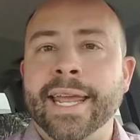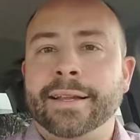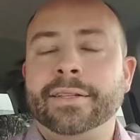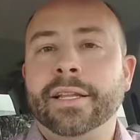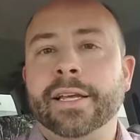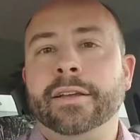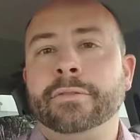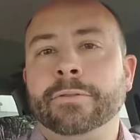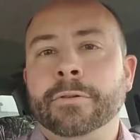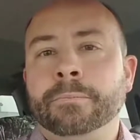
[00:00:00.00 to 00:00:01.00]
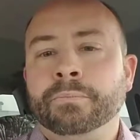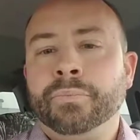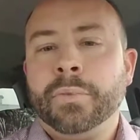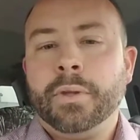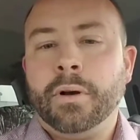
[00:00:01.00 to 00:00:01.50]
live
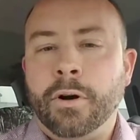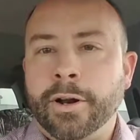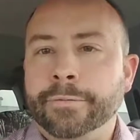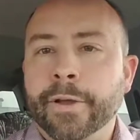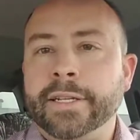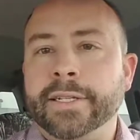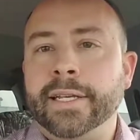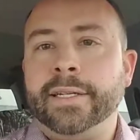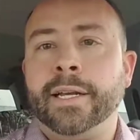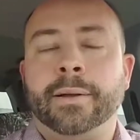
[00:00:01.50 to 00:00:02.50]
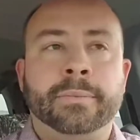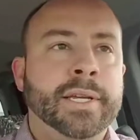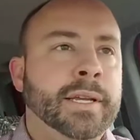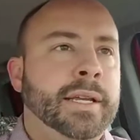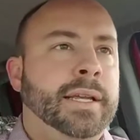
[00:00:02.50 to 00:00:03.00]
on a fixed income.
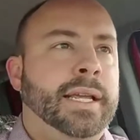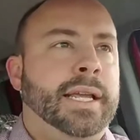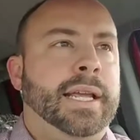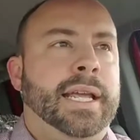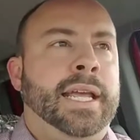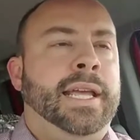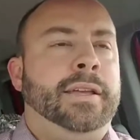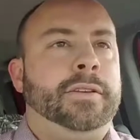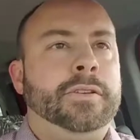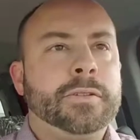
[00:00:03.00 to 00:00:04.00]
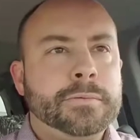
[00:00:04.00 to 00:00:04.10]
And